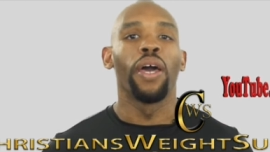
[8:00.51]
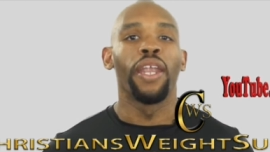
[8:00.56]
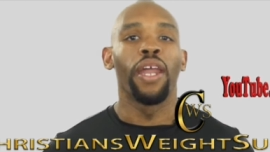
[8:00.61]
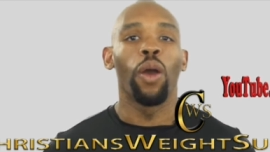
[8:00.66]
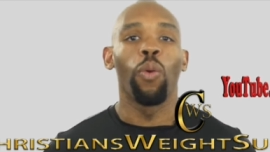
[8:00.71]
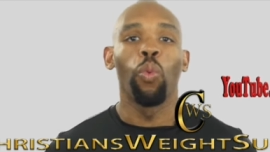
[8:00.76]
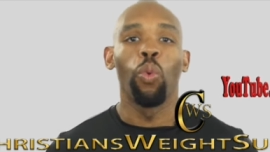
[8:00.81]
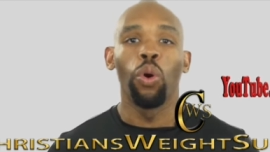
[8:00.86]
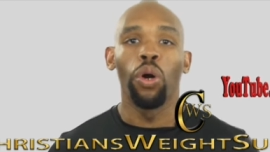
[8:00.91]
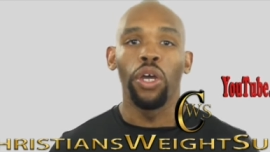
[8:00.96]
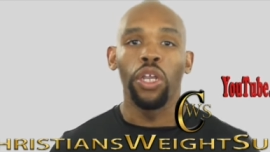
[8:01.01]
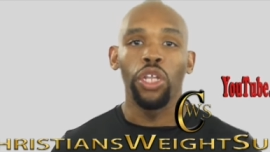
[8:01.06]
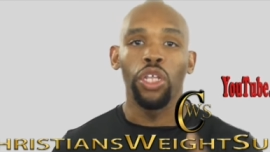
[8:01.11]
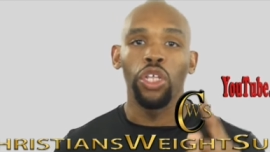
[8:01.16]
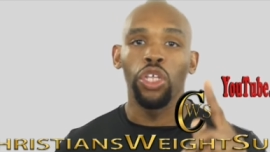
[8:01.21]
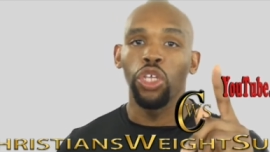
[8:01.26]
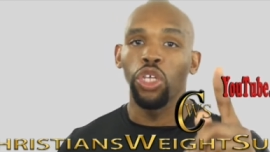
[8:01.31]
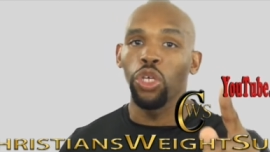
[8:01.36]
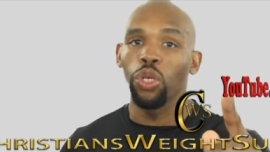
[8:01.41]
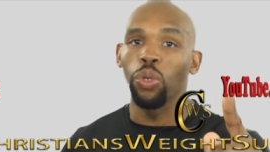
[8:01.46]
and I want
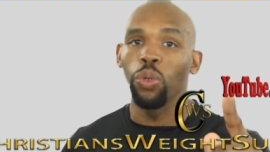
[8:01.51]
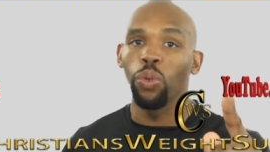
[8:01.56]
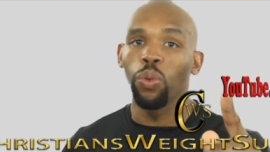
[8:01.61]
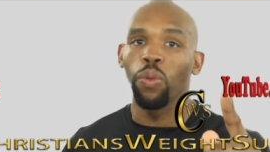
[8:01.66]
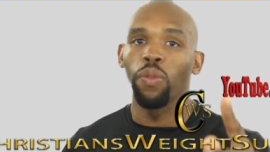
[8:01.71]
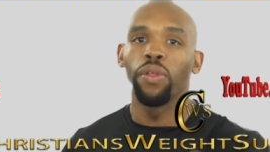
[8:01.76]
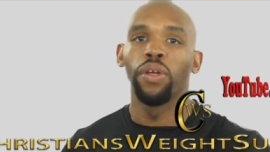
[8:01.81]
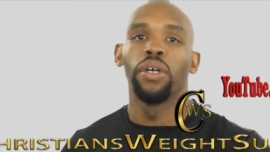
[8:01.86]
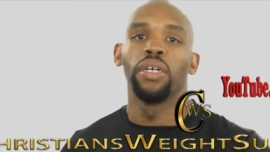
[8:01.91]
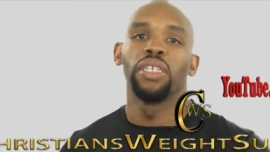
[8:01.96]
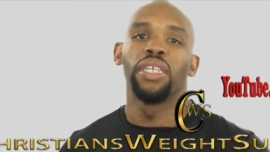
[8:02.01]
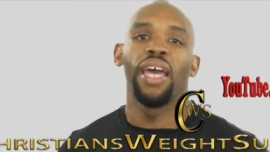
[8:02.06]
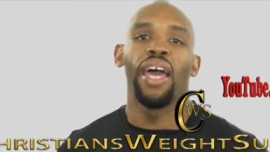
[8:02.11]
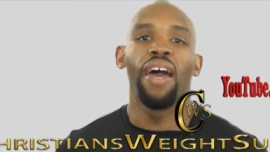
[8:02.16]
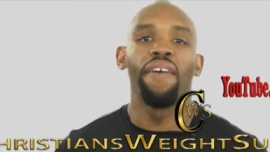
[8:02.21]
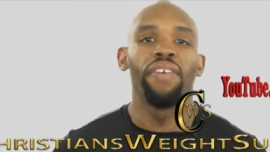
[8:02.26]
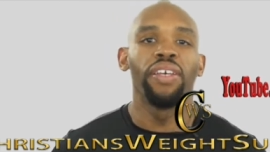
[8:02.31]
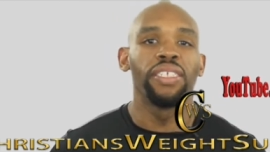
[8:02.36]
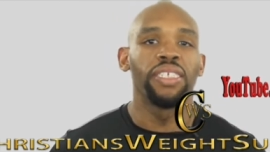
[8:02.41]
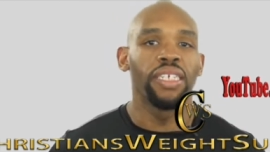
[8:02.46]
you to
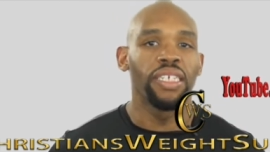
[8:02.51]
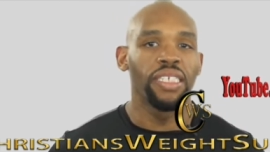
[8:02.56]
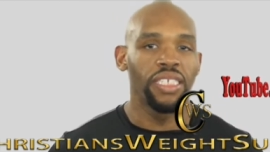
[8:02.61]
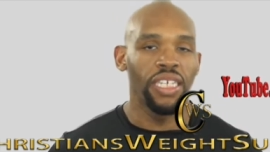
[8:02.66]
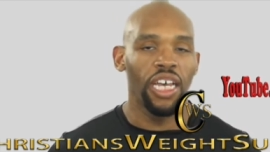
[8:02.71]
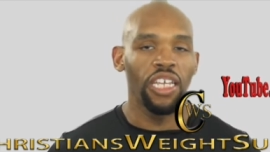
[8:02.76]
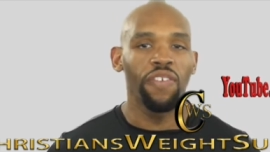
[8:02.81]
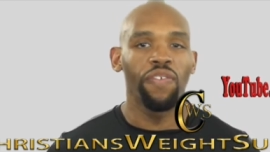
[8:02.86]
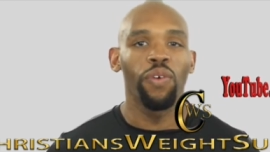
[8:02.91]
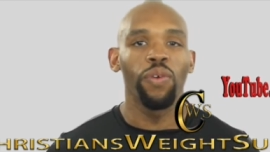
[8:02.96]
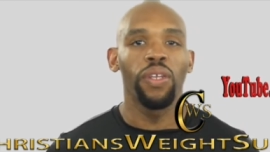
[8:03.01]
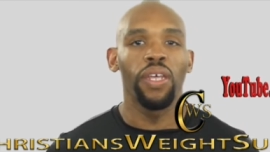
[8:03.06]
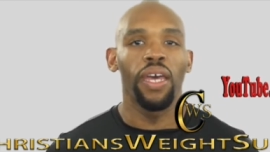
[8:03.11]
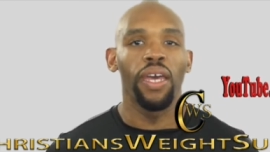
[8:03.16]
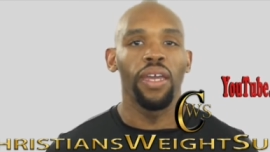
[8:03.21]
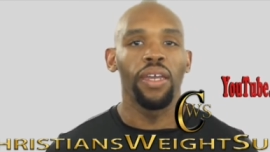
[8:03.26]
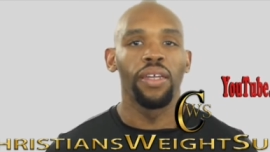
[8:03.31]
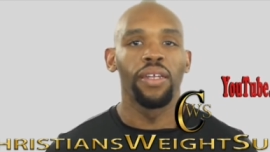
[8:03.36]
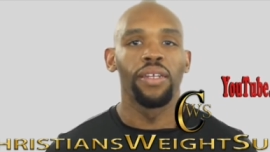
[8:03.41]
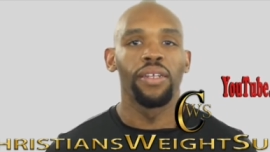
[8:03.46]
have a successful day.